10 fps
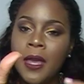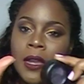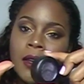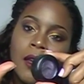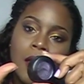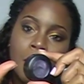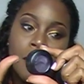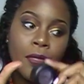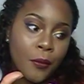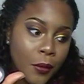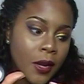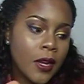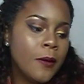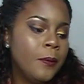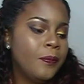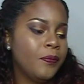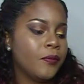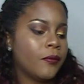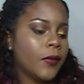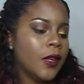I picked up 3
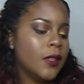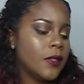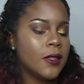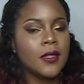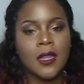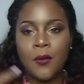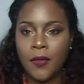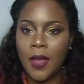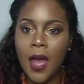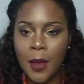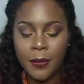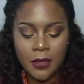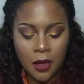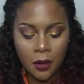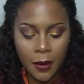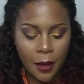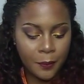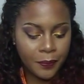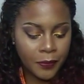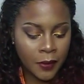to see what the hype is all
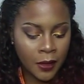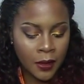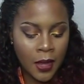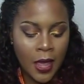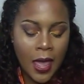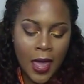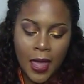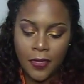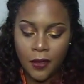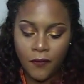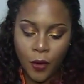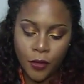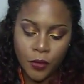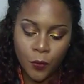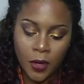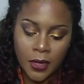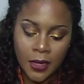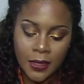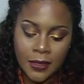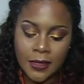about. And the first
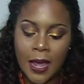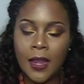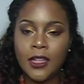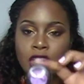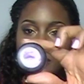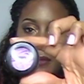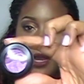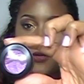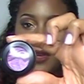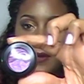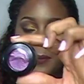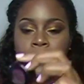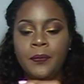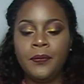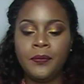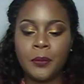one is Stylish Mary,